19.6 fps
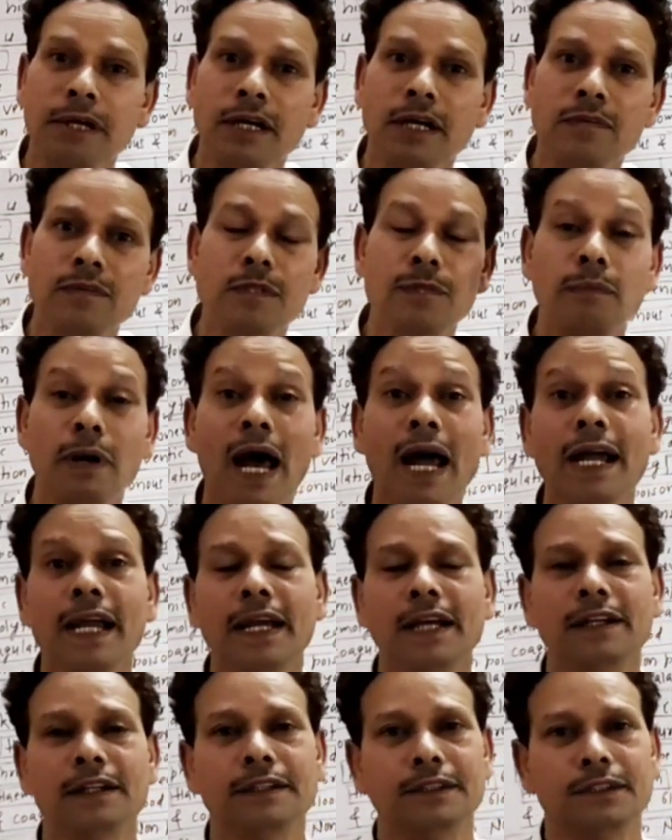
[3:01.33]
becomes
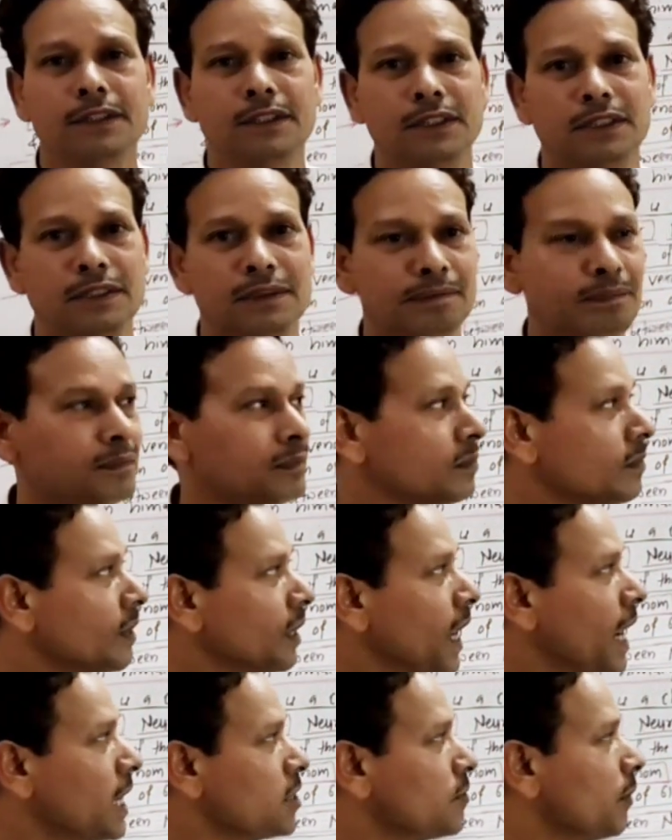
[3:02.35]
blind.
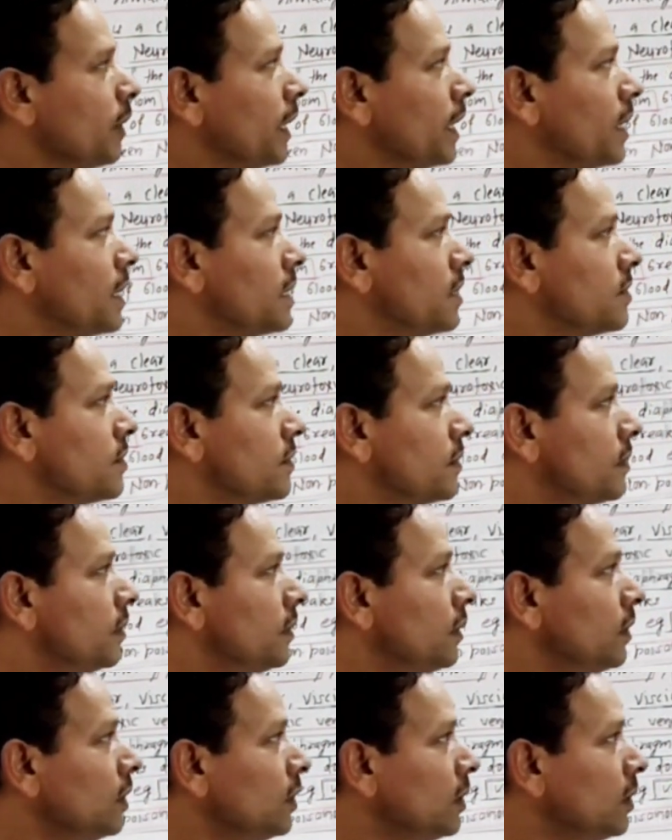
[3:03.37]
As well as